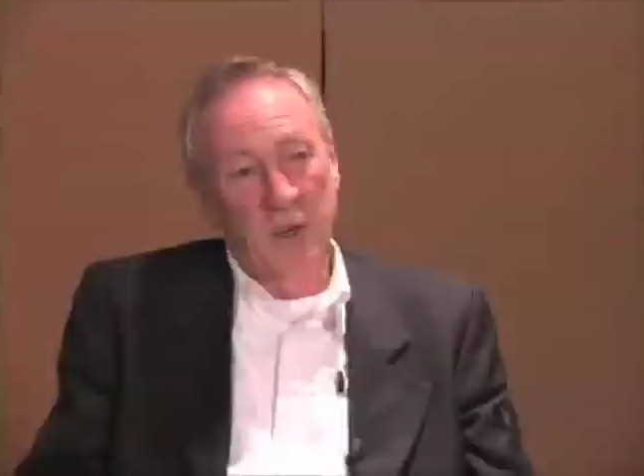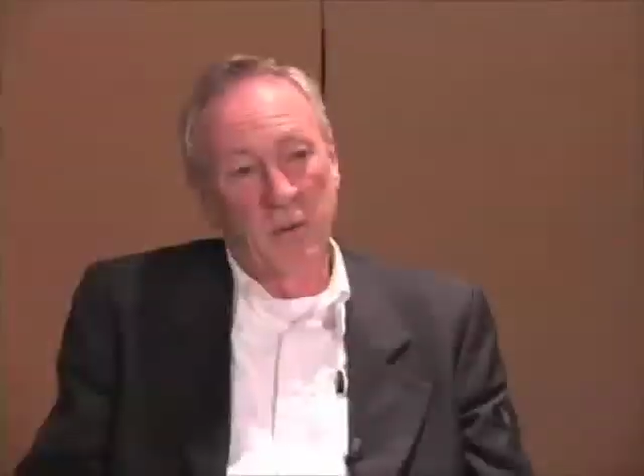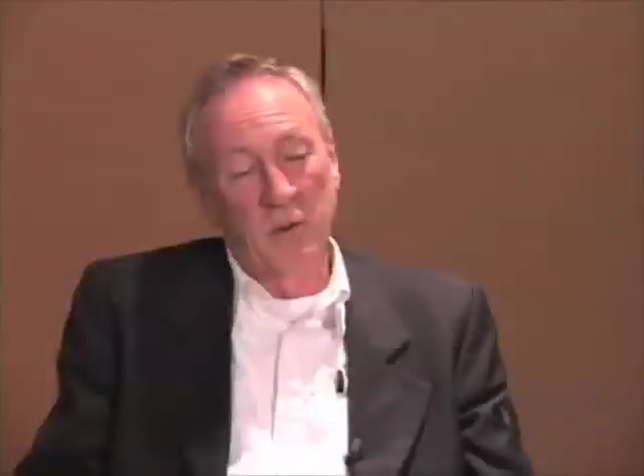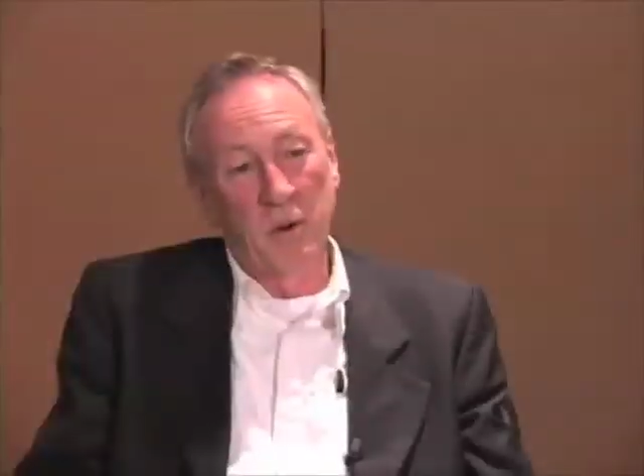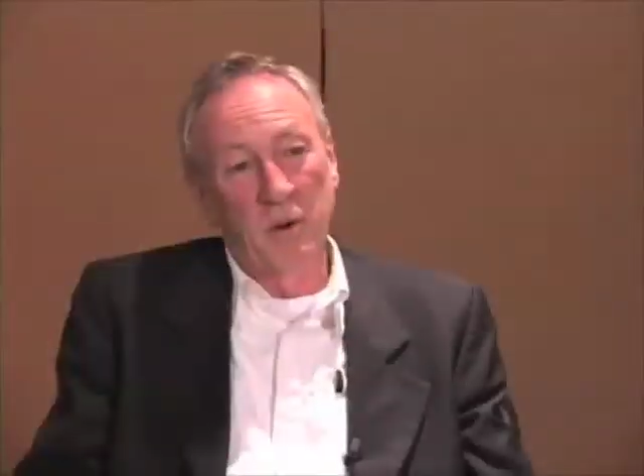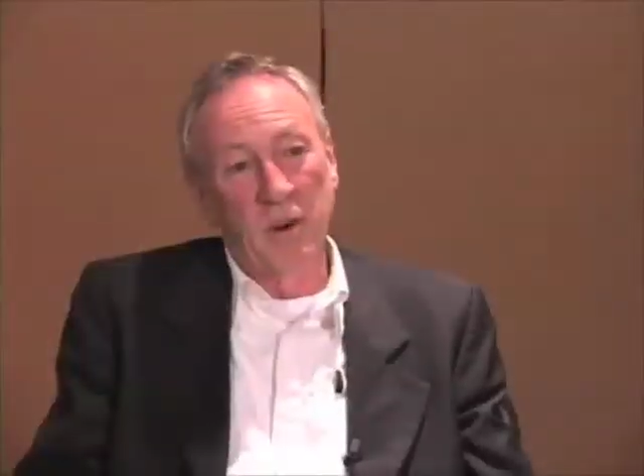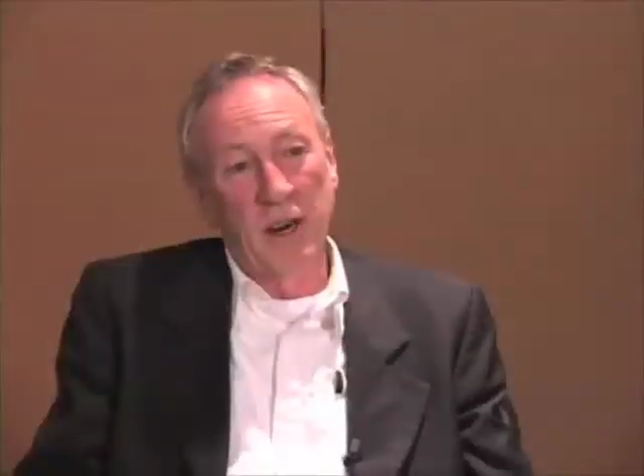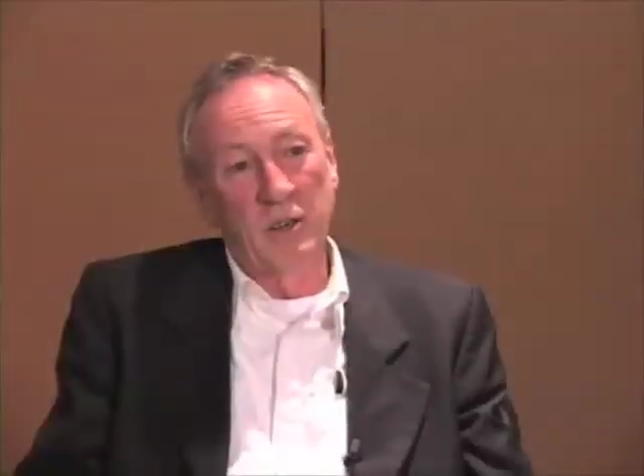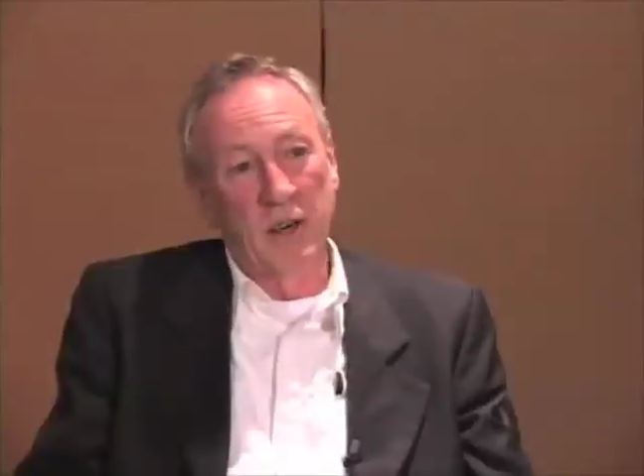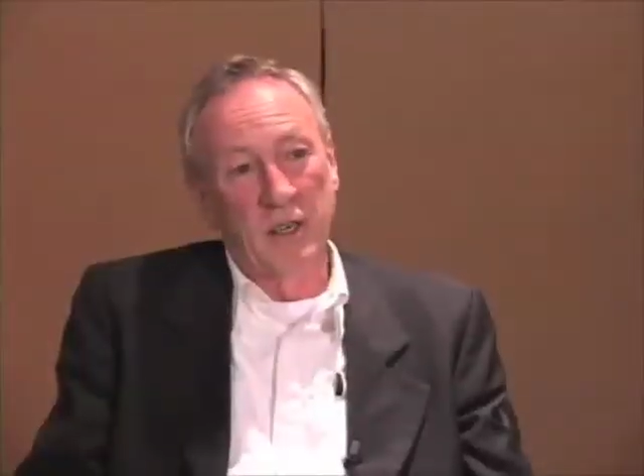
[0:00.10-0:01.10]
mean, what we're
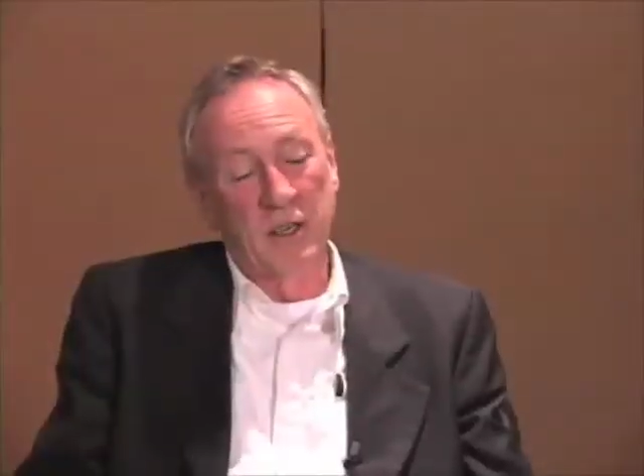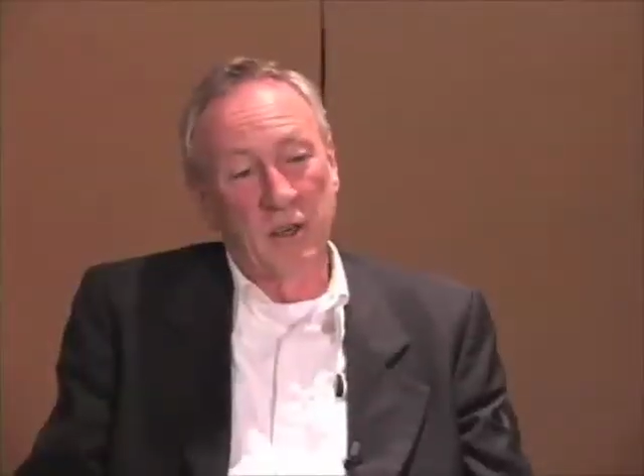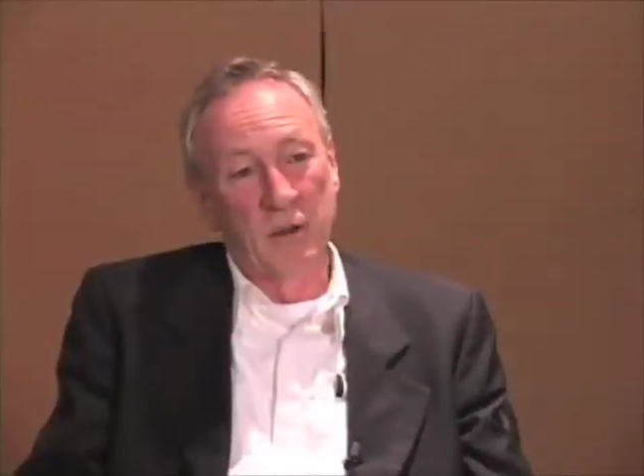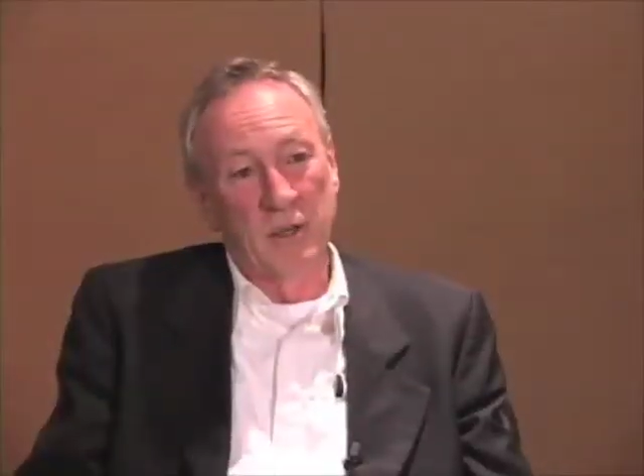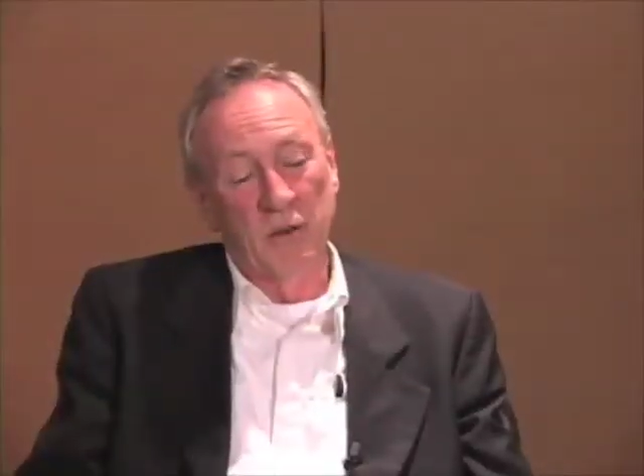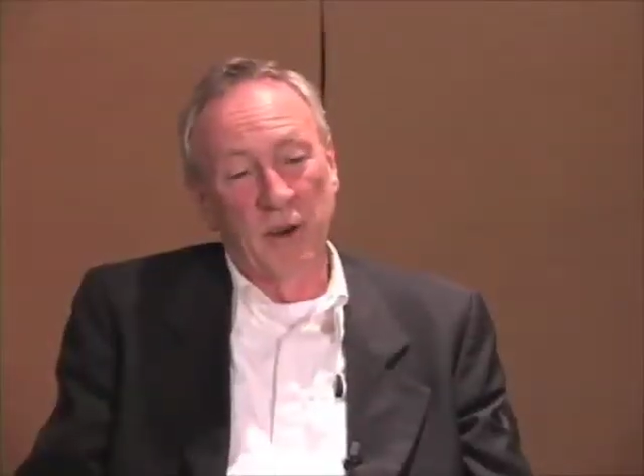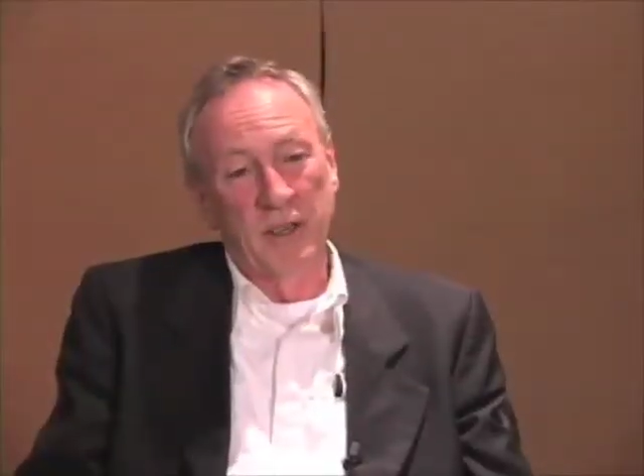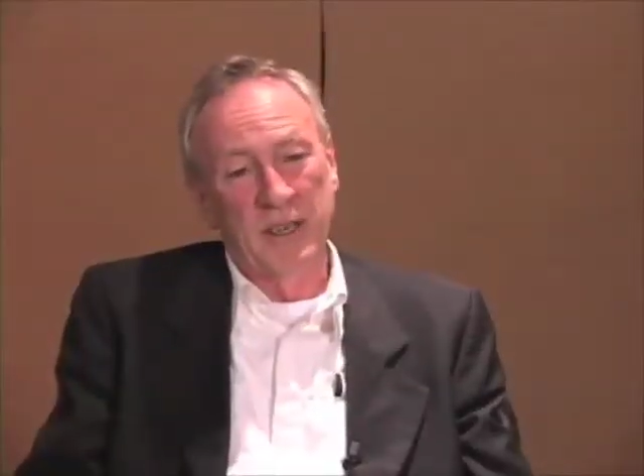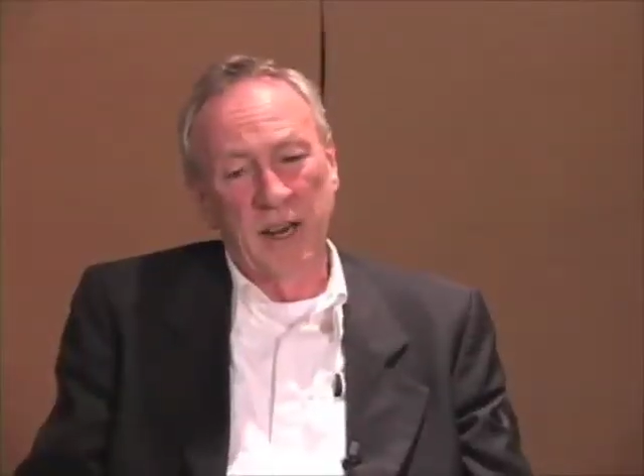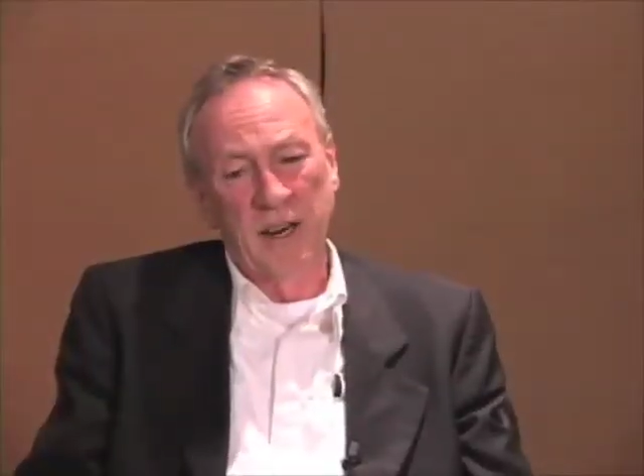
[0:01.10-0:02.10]
really trying to do is to
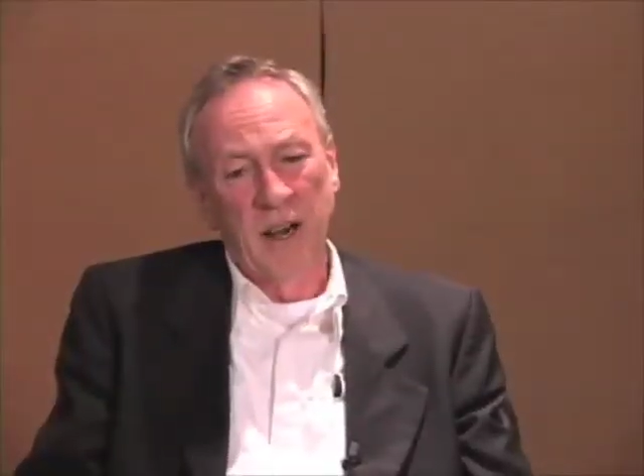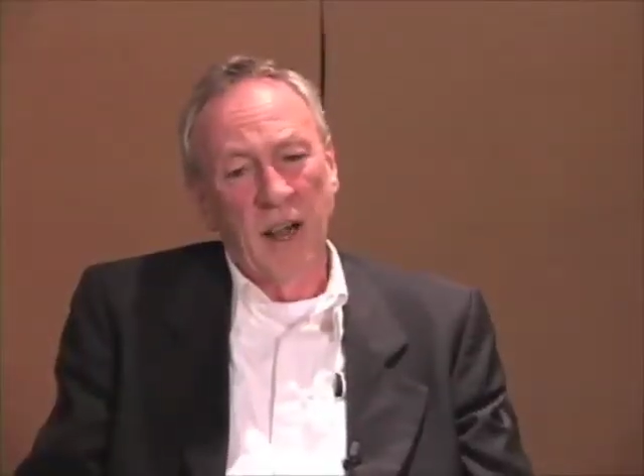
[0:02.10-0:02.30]
understand